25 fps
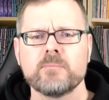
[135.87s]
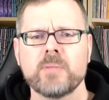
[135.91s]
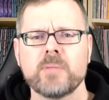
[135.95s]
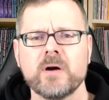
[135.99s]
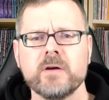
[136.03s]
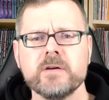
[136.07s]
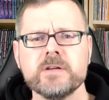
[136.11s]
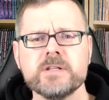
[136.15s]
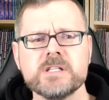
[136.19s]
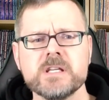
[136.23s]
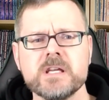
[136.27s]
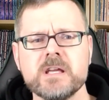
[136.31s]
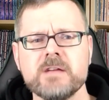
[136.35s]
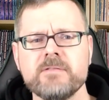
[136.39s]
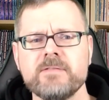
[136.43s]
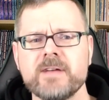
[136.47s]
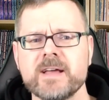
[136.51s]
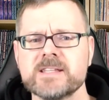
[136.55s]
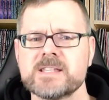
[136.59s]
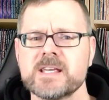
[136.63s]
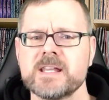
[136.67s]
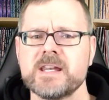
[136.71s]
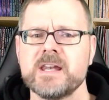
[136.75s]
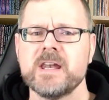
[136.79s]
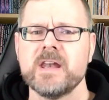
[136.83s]
Farscape
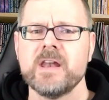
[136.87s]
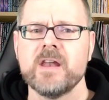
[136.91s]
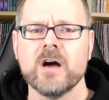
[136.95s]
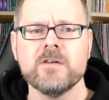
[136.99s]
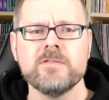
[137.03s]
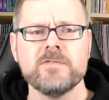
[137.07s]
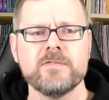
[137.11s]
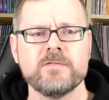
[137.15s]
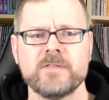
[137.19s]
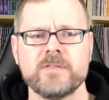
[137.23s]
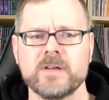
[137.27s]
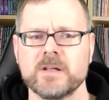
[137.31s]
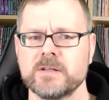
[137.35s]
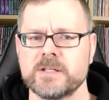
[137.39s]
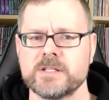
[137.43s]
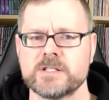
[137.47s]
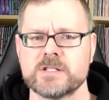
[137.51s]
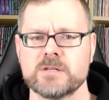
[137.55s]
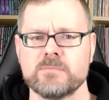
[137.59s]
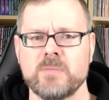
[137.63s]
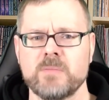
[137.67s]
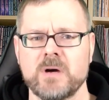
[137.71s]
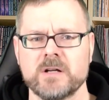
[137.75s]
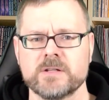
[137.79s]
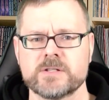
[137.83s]
has enough
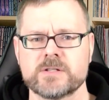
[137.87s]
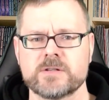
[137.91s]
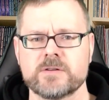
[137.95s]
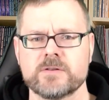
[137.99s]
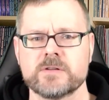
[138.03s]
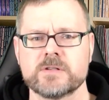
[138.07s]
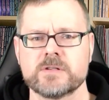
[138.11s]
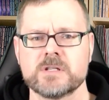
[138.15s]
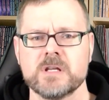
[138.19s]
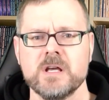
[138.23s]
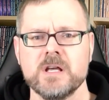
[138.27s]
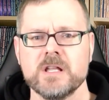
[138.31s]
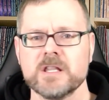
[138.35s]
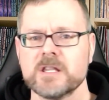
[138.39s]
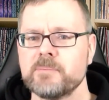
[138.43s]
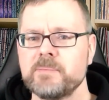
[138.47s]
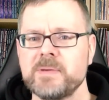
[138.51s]
villains and monsters,